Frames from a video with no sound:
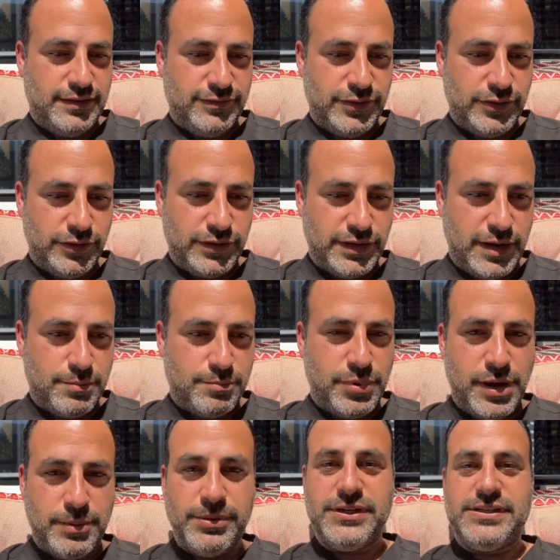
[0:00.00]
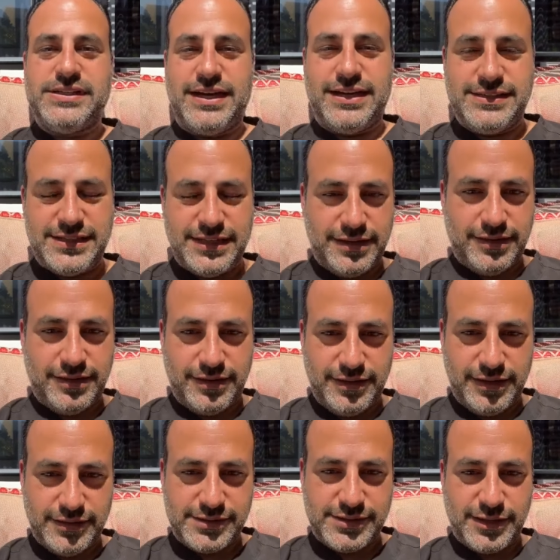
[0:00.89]
even though they're not publicizing it
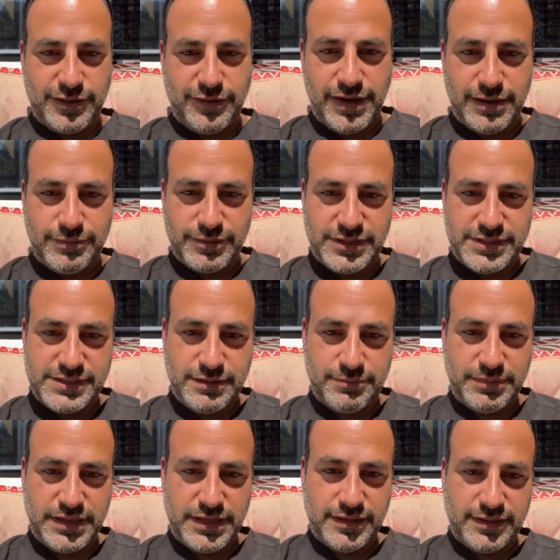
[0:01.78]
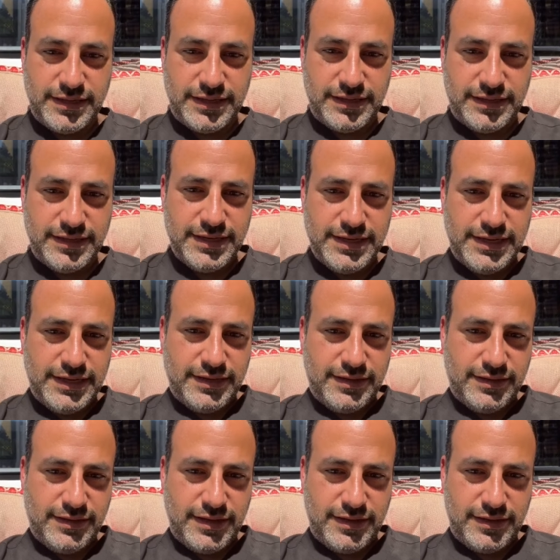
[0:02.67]
on Instagram or something,
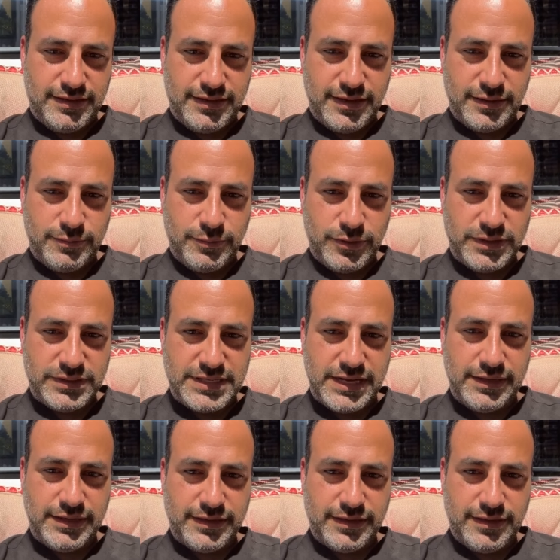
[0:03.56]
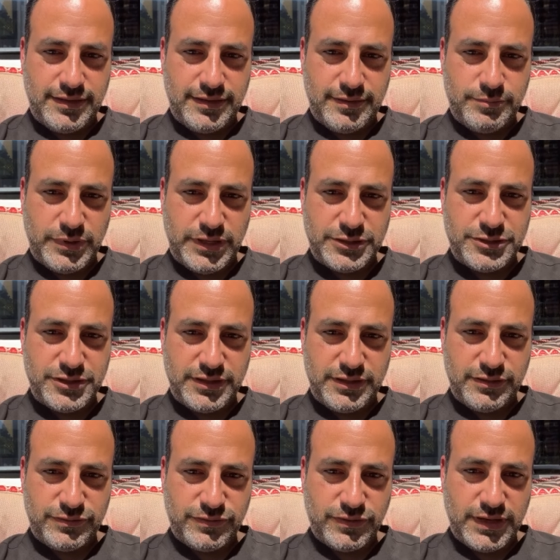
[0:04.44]
they were telling a bunch
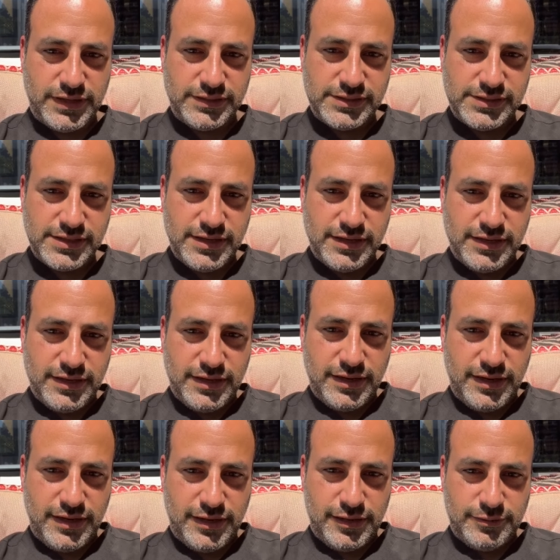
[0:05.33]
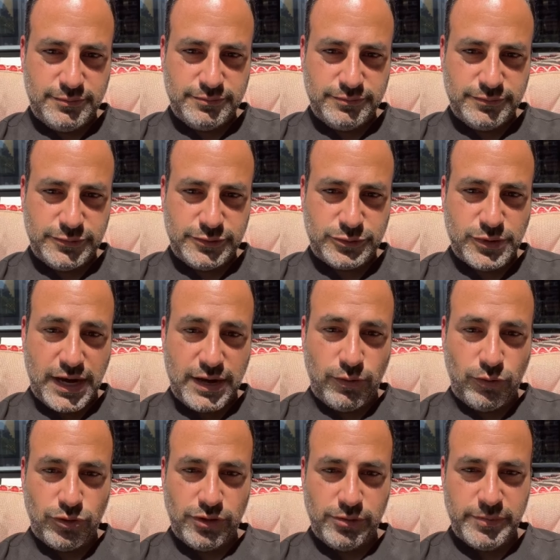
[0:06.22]
of their friends.
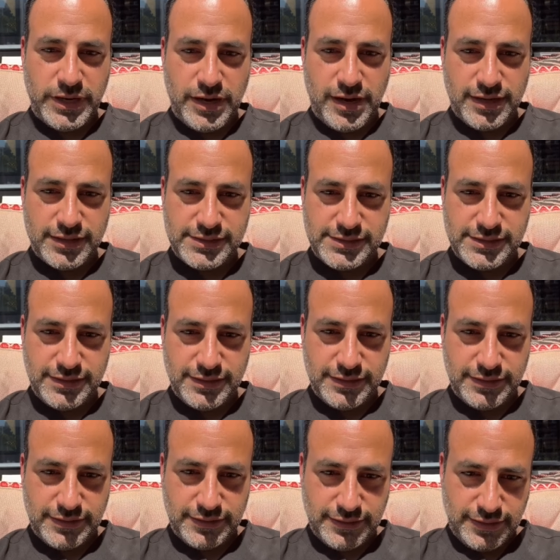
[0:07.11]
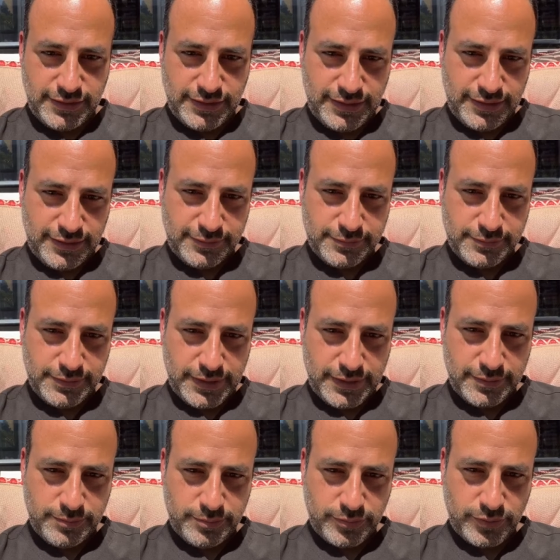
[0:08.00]
Try oral minoxidil.
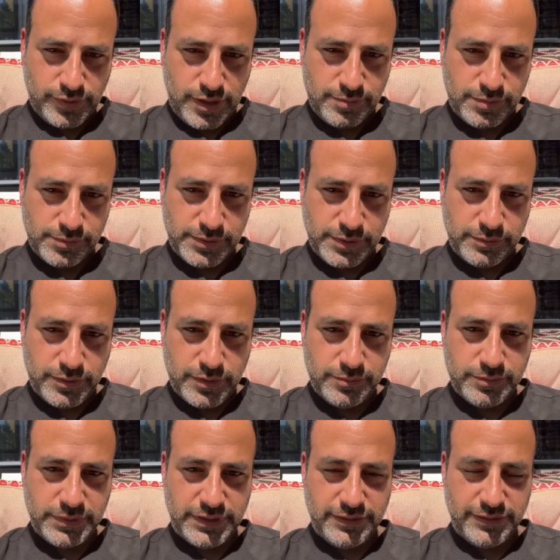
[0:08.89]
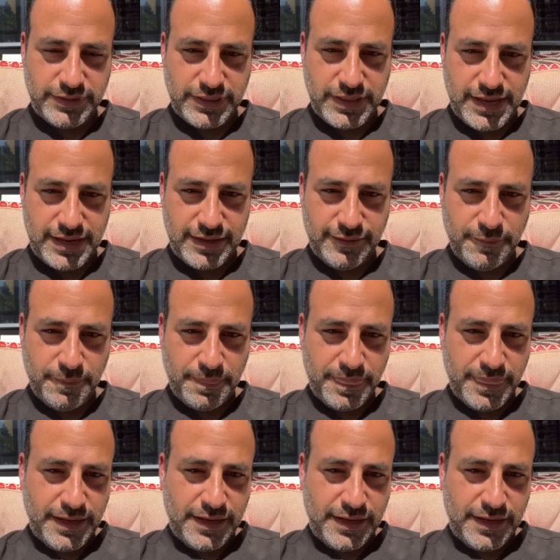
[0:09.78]
I probably won't be doing that.